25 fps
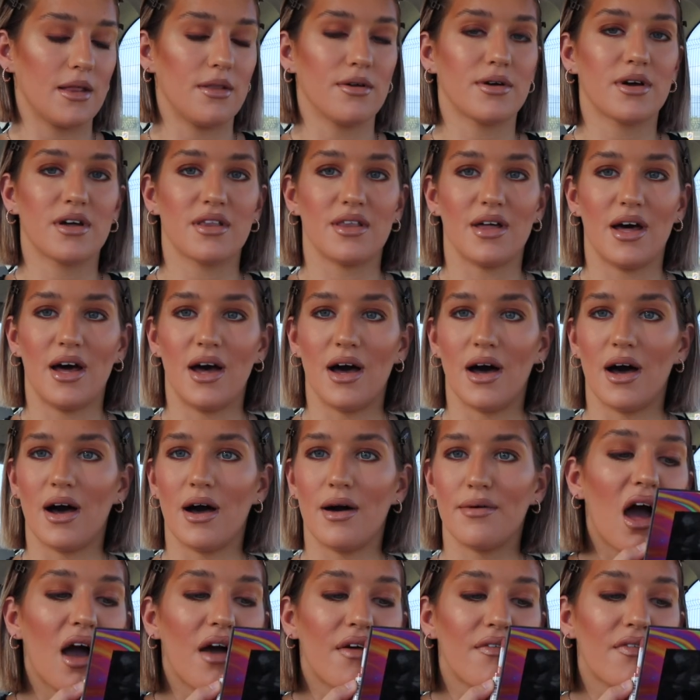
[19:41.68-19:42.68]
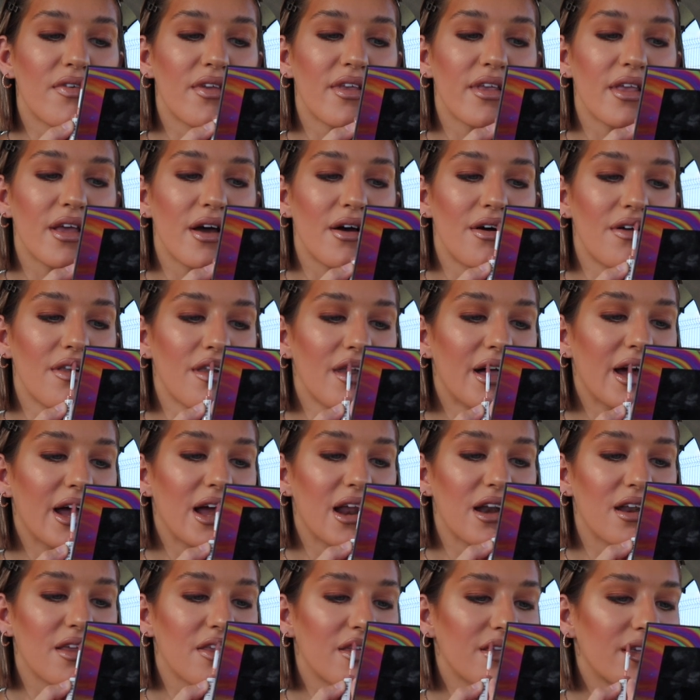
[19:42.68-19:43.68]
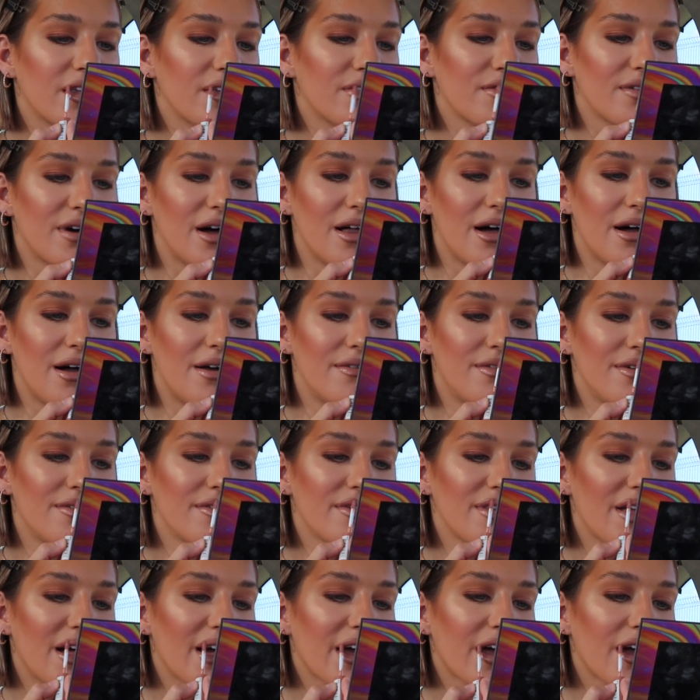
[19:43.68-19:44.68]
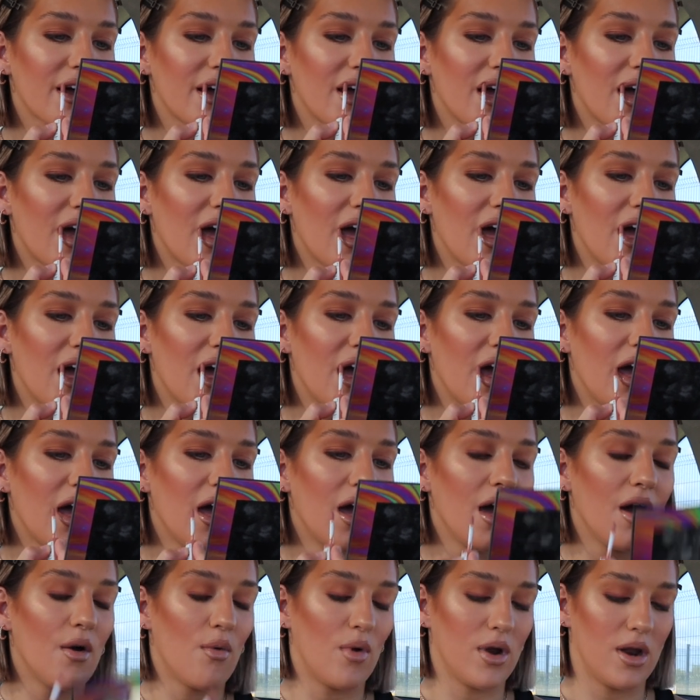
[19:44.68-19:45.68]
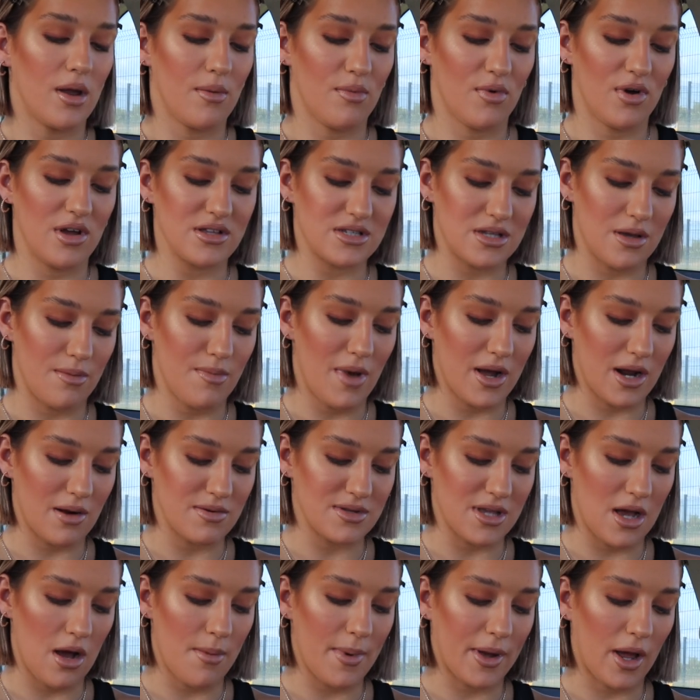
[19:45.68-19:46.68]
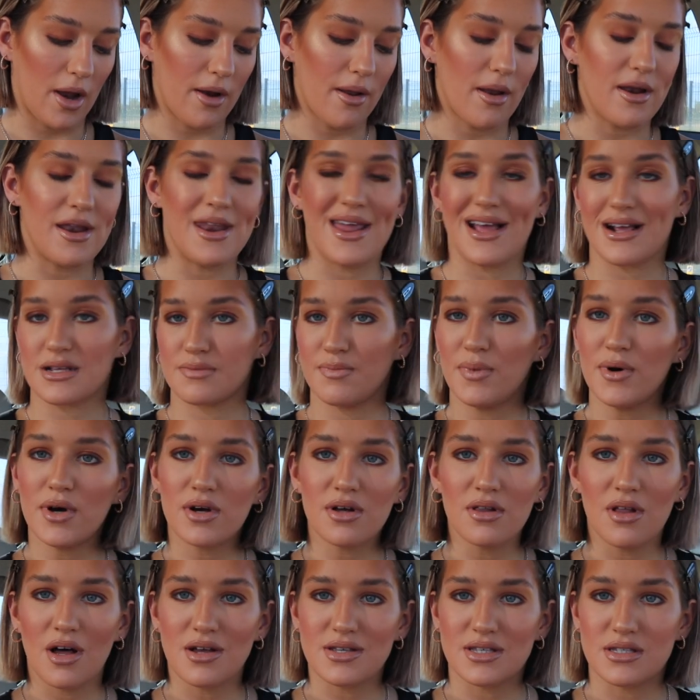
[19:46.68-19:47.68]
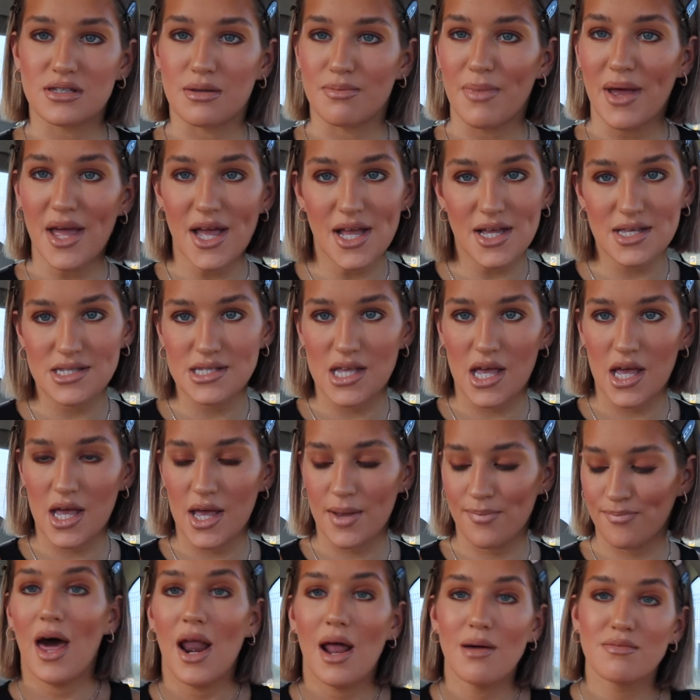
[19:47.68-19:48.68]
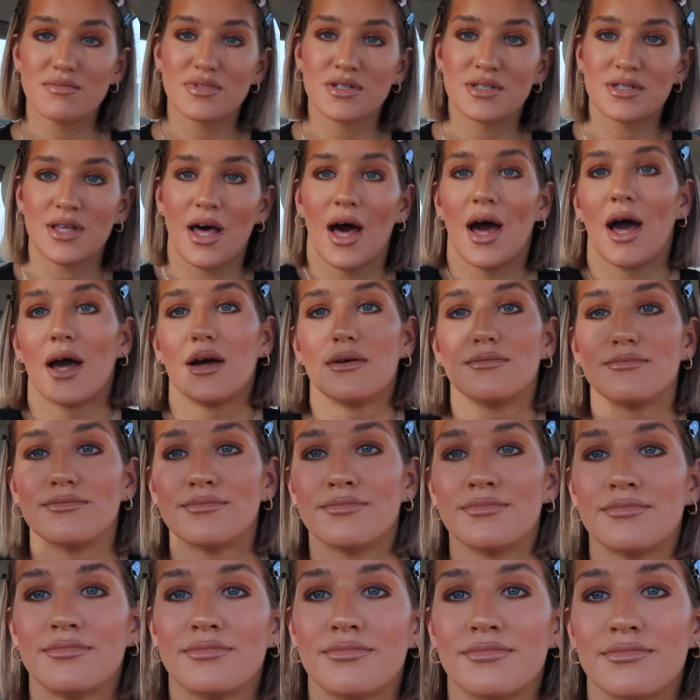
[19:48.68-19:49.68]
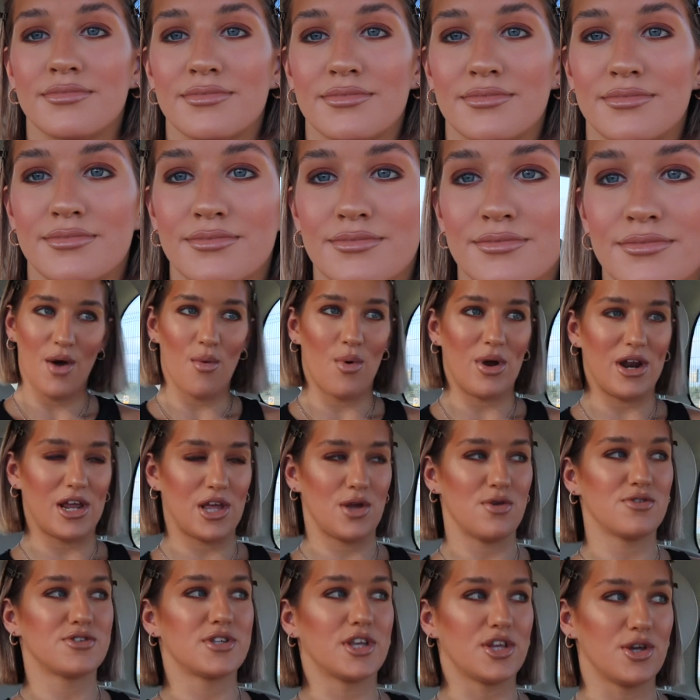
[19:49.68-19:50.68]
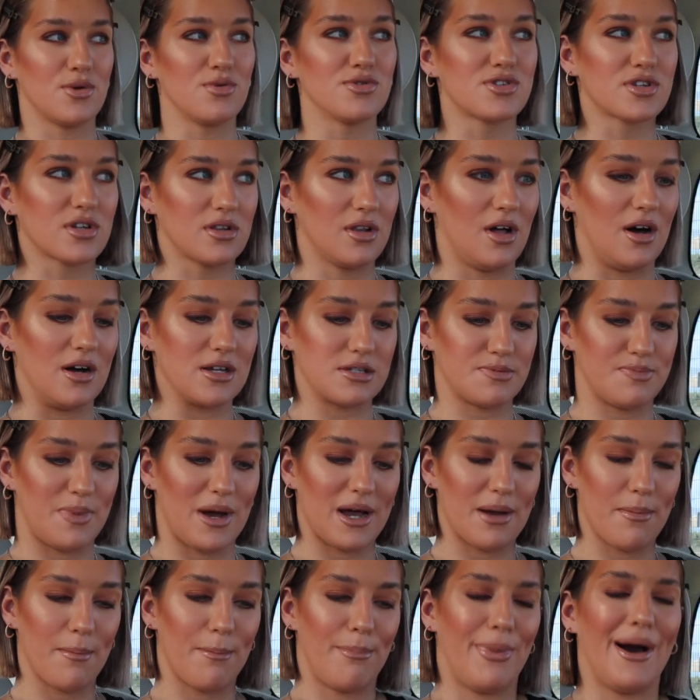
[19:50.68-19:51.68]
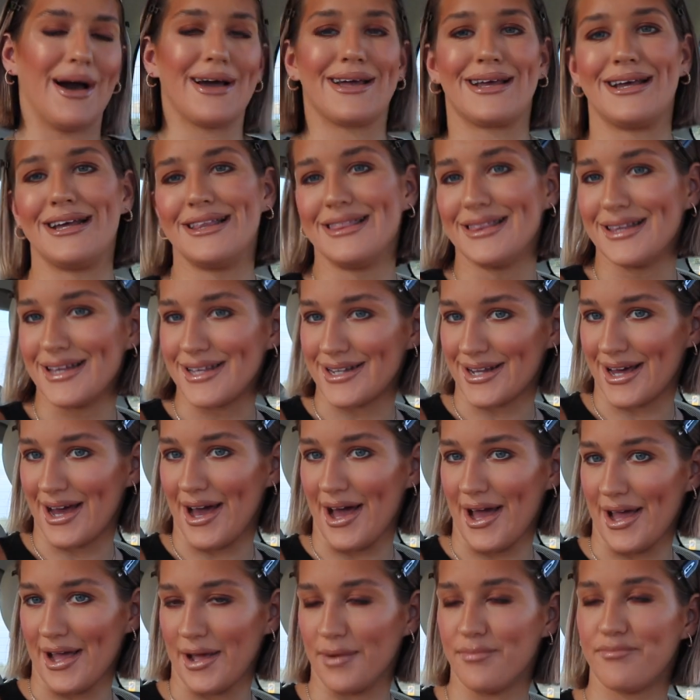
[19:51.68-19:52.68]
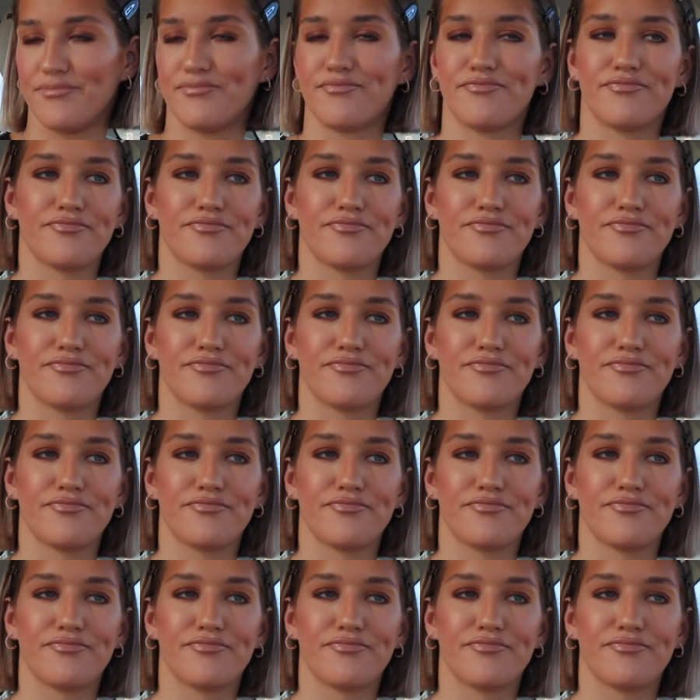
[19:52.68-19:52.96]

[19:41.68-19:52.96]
Look at that. I'm so late to this as well. I remember like, when I worked at MAC, I was like, oh my God, that NYX Butter Gloss is amazing. And I'm just like, when I used to use gloss back in the day,